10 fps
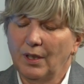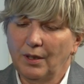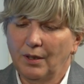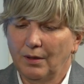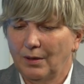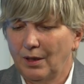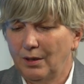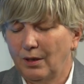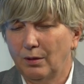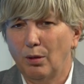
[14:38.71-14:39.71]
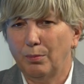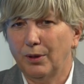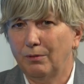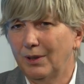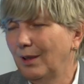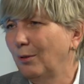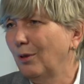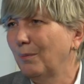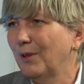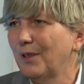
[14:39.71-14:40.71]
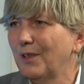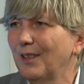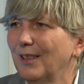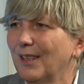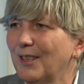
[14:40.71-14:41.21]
That's the topic within ÖAMTC,